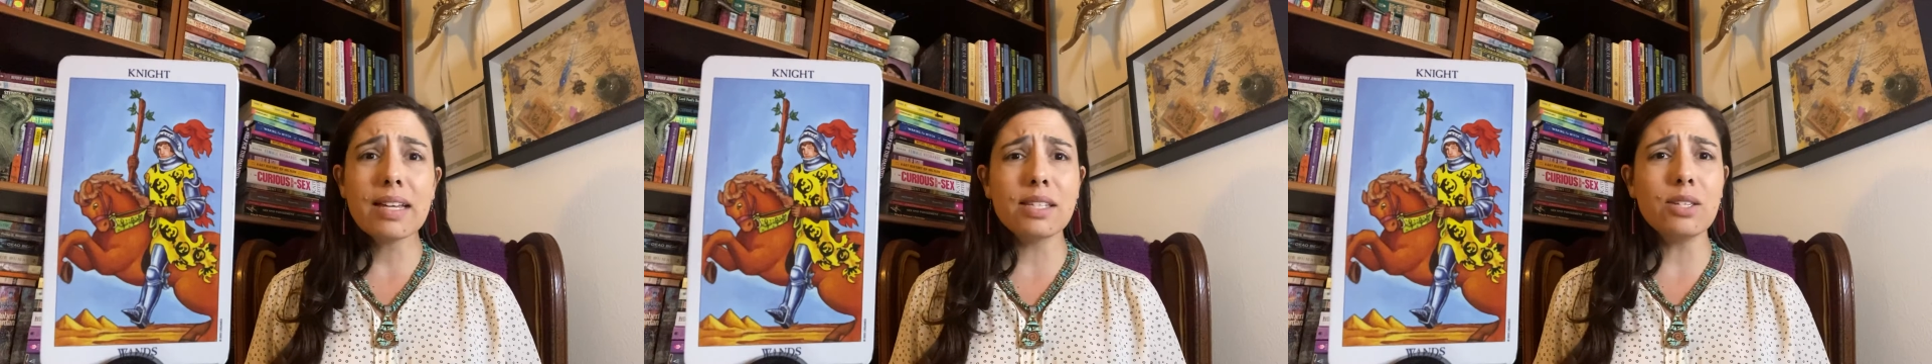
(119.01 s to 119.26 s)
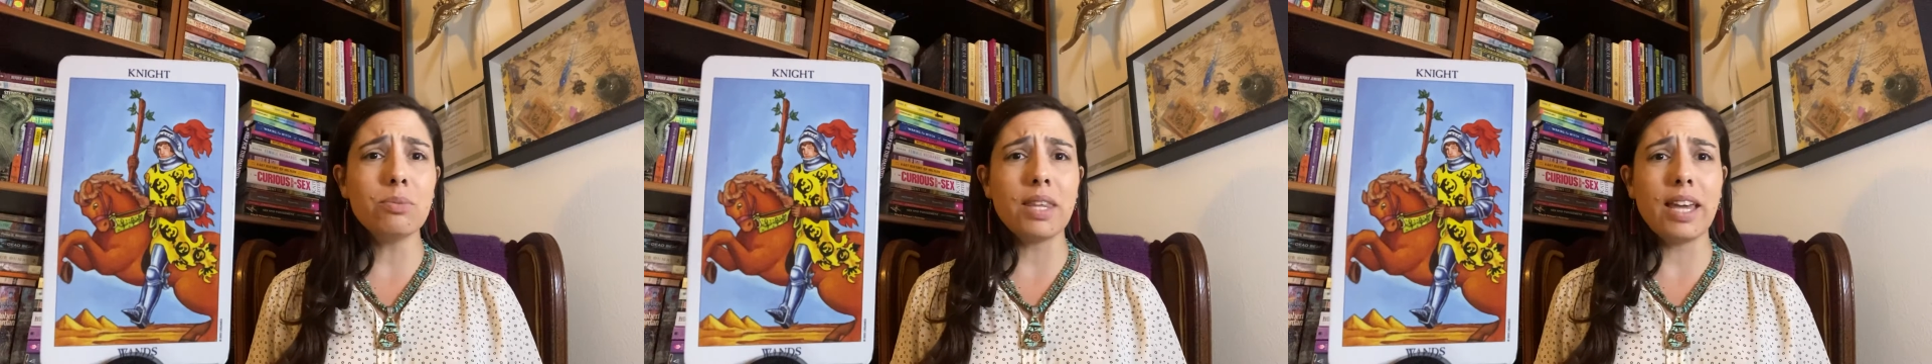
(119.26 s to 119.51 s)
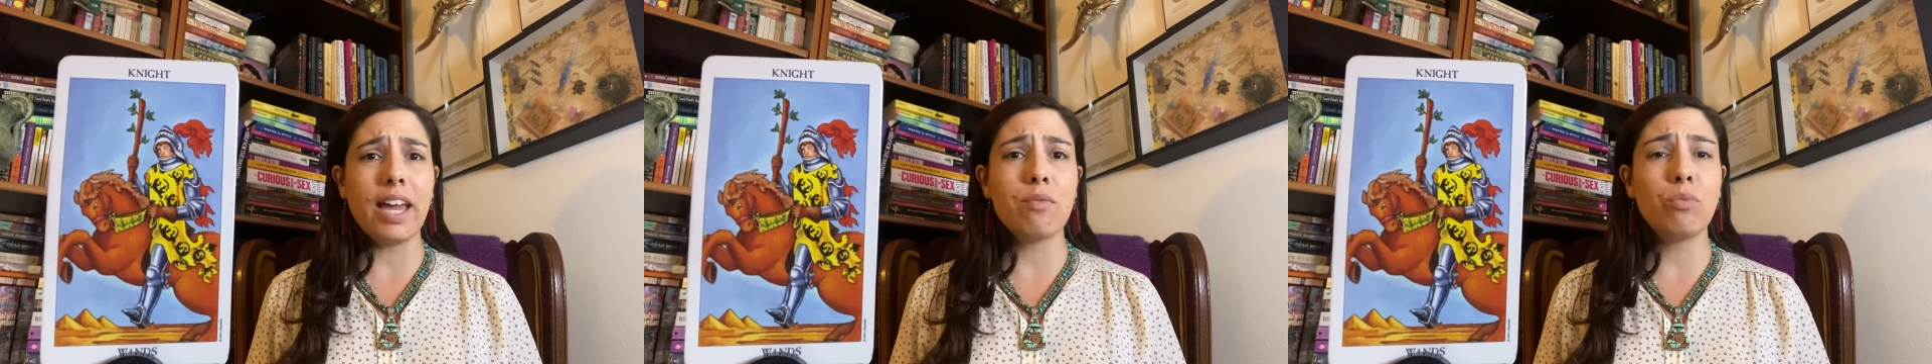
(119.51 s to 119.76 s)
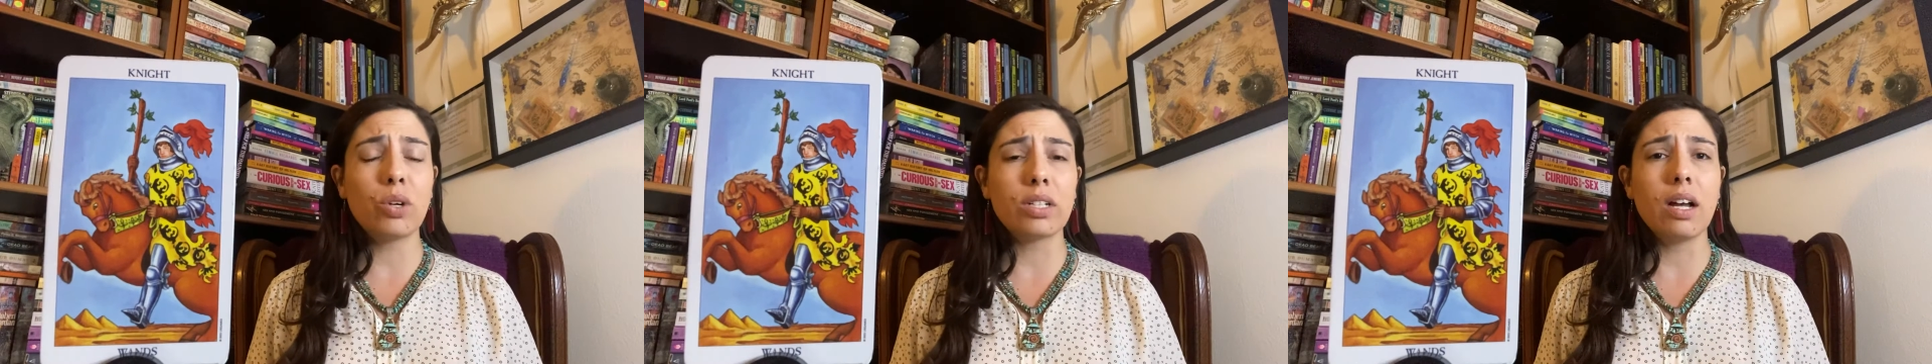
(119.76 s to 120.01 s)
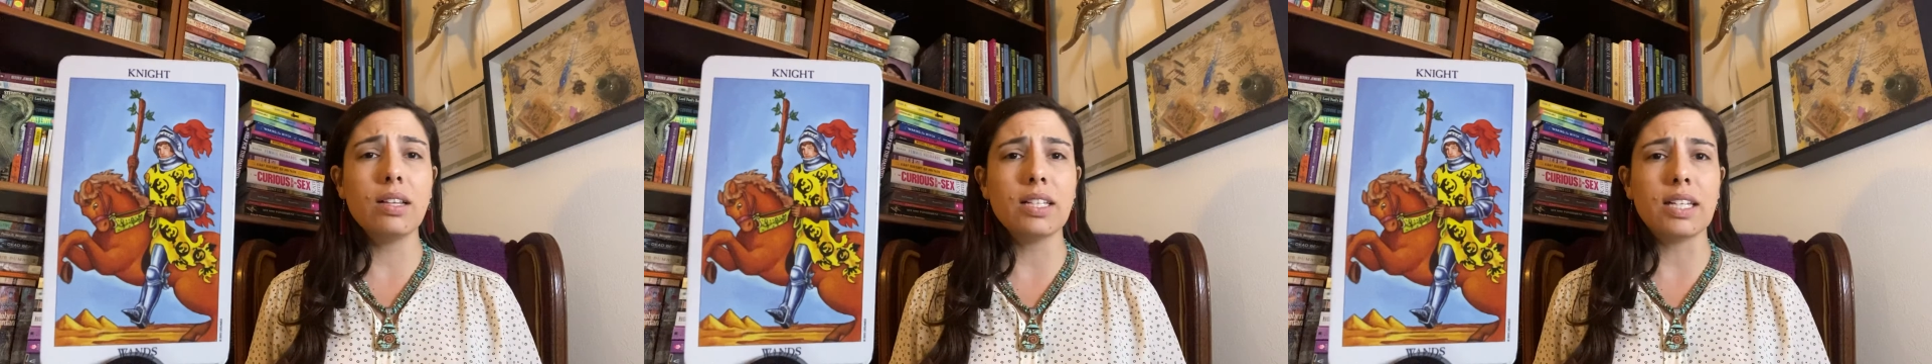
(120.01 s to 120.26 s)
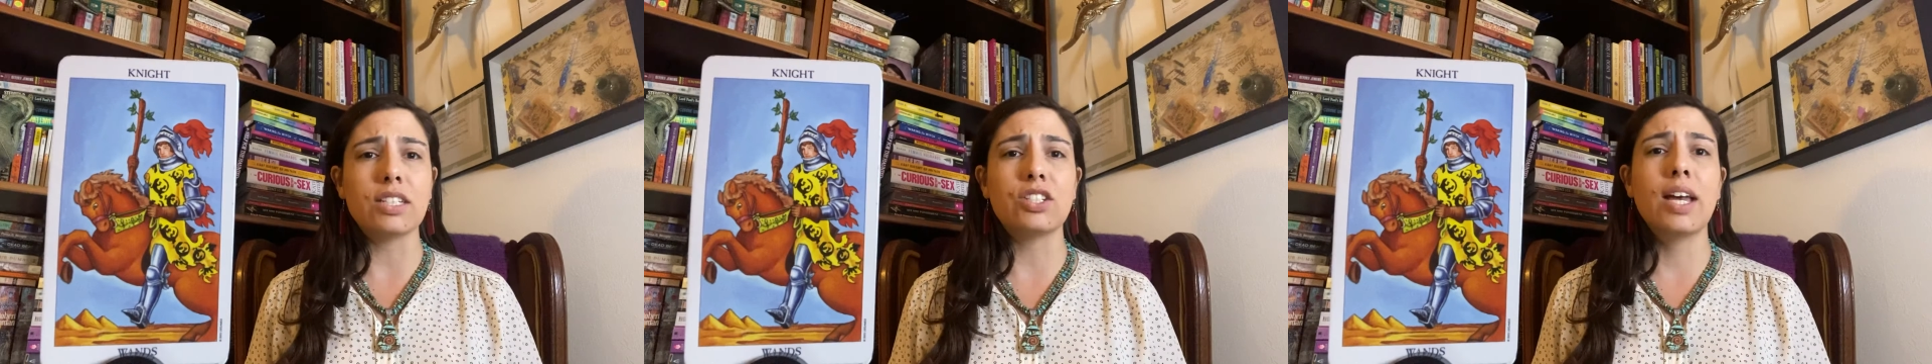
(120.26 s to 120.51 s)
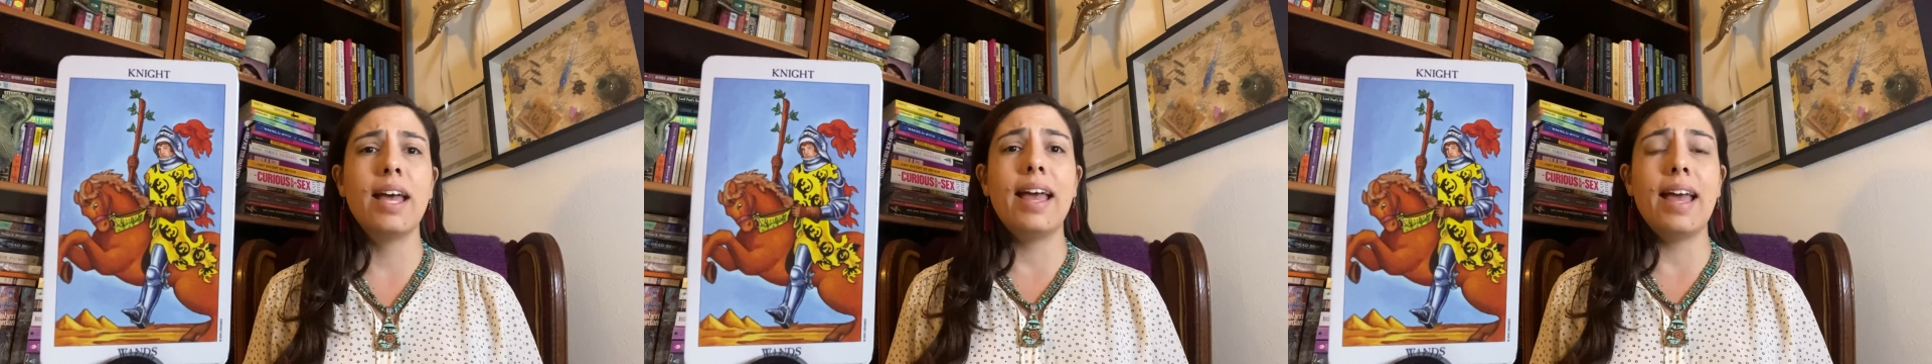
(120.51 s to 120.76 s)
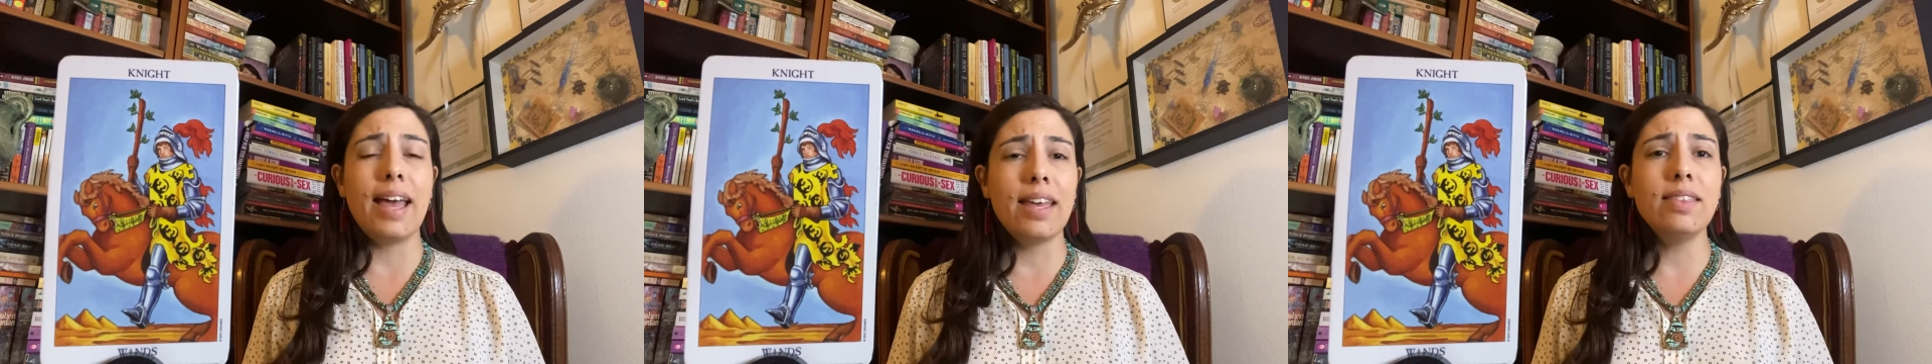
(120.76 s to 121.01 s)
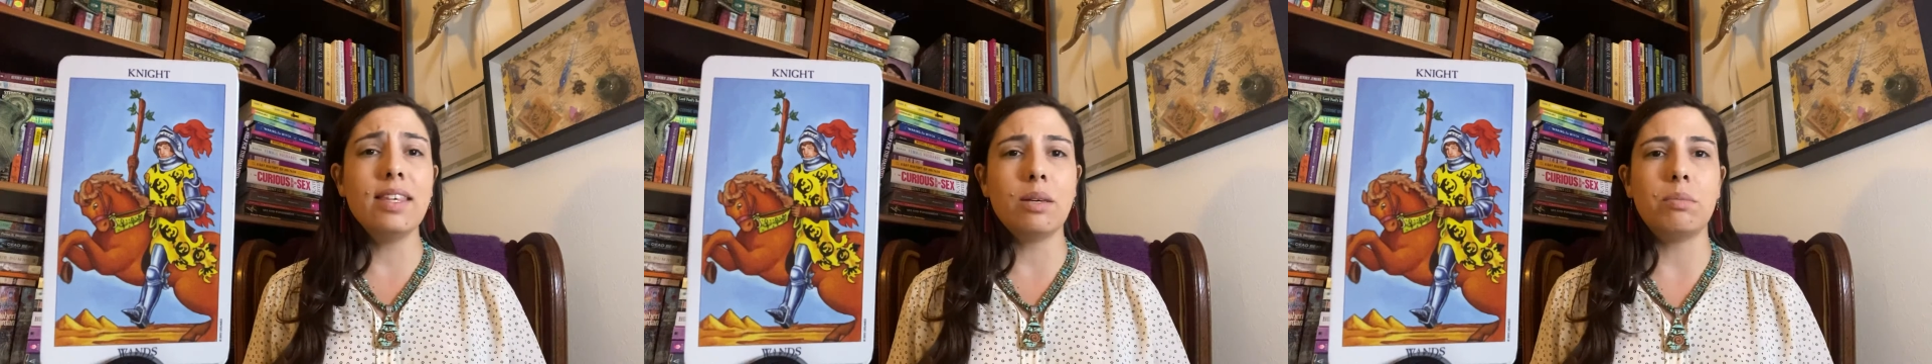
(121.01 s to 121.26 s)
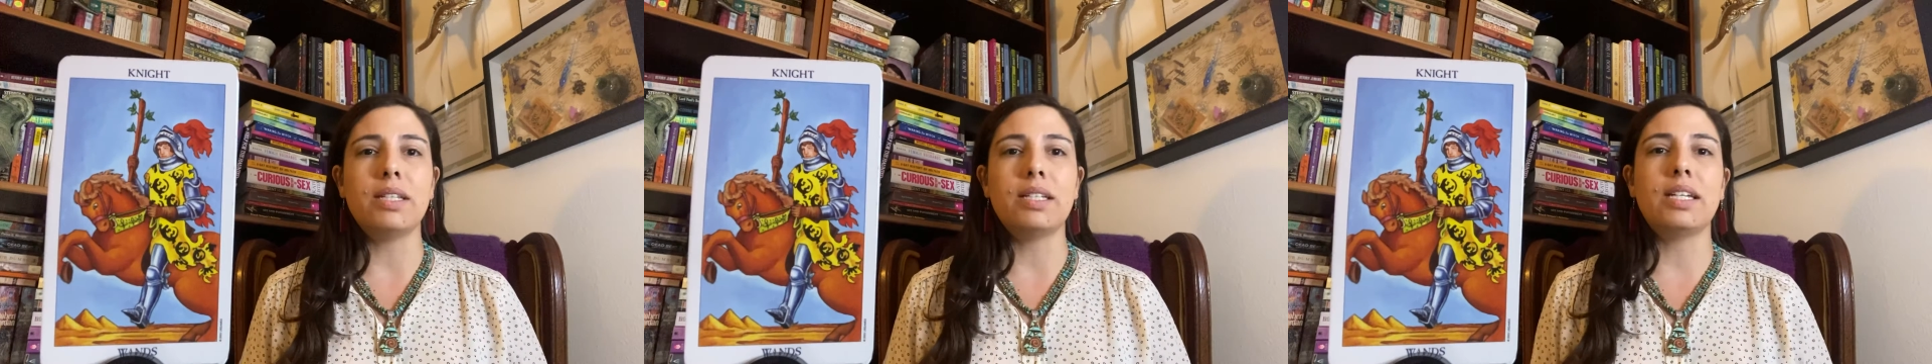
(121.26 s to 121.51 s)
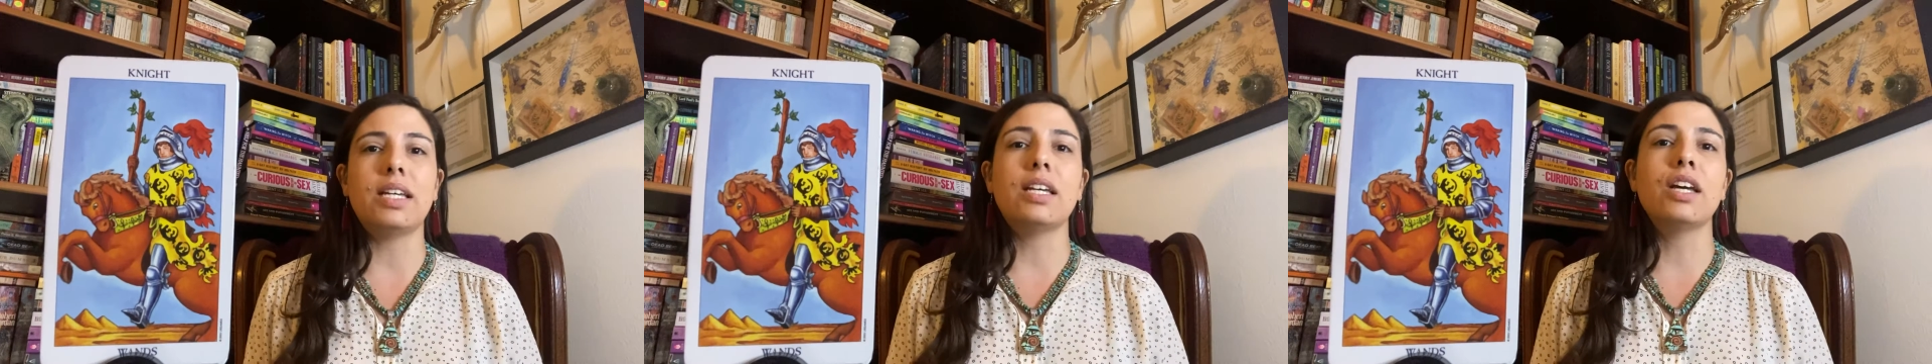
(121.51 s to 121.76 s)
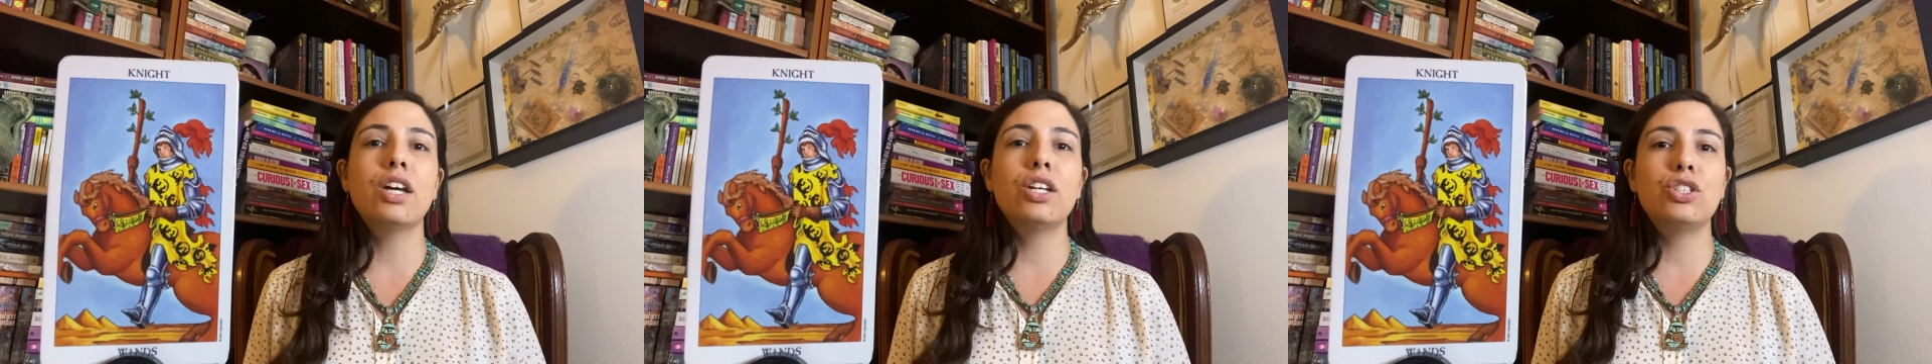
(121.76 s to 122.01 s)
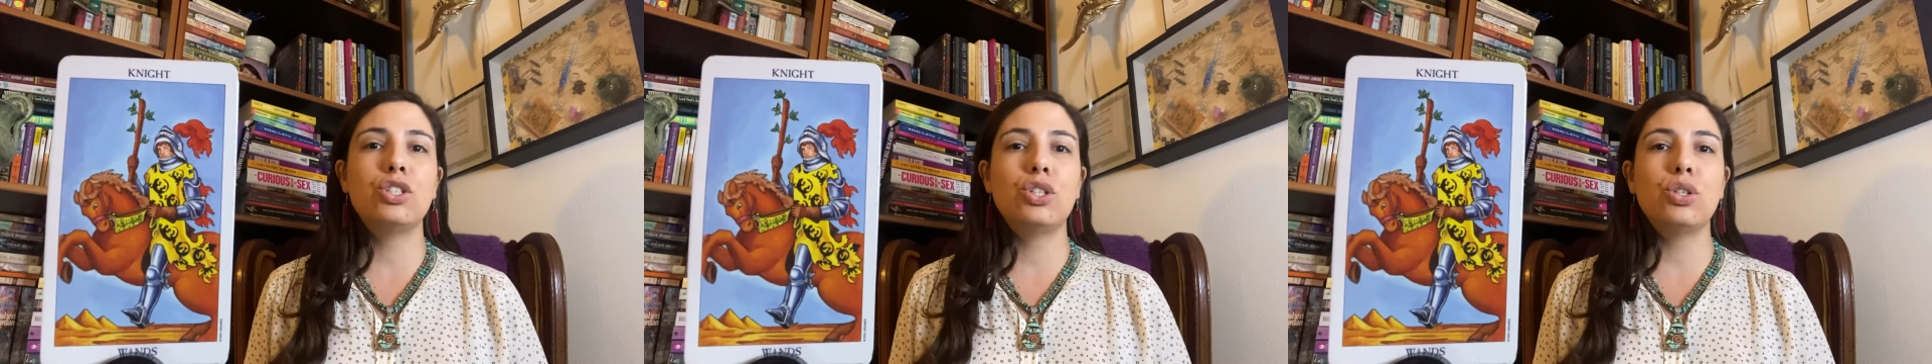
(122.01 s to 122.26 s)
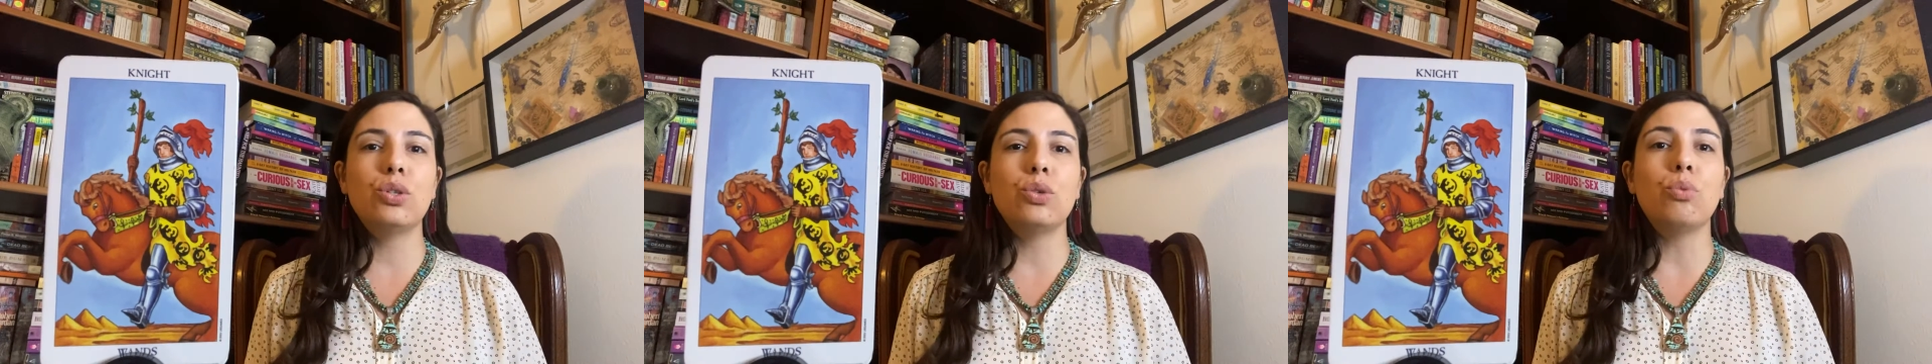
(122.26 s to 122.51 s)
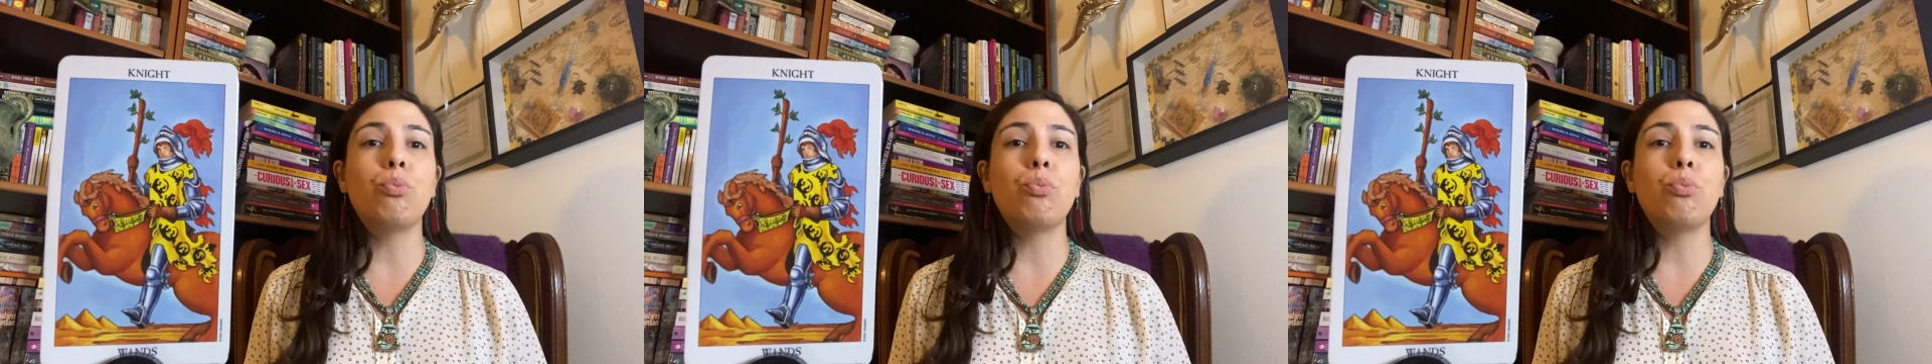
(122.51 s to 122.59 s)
they have more knowledge and the ability to